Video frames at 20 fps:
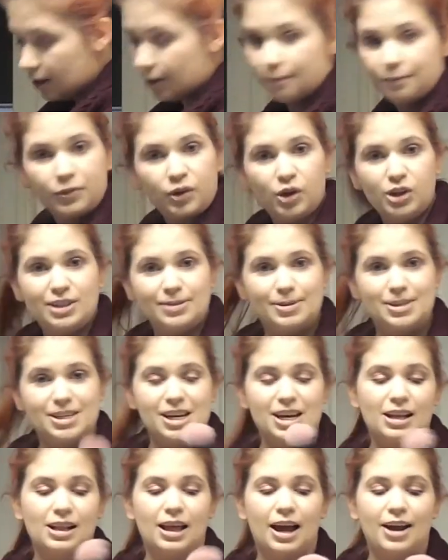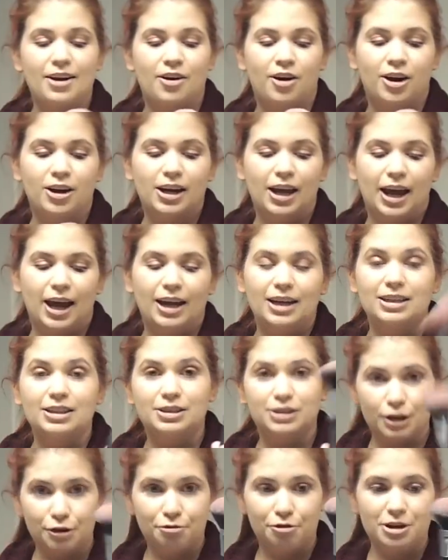I'm going to be taking that on a
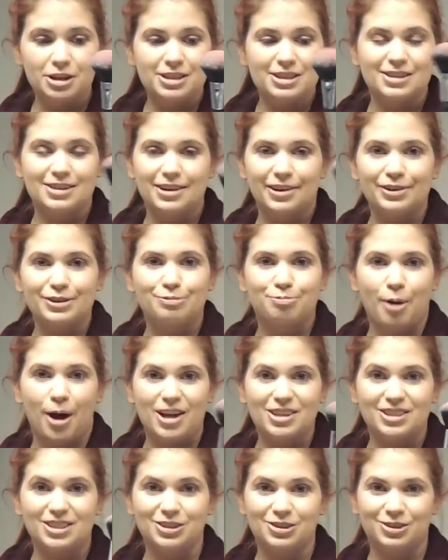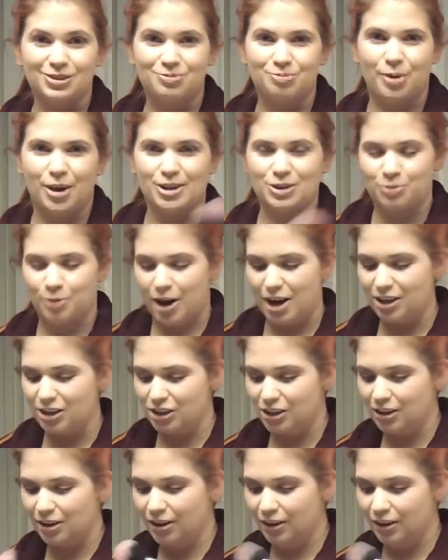different Still Spa Essentials blush brush.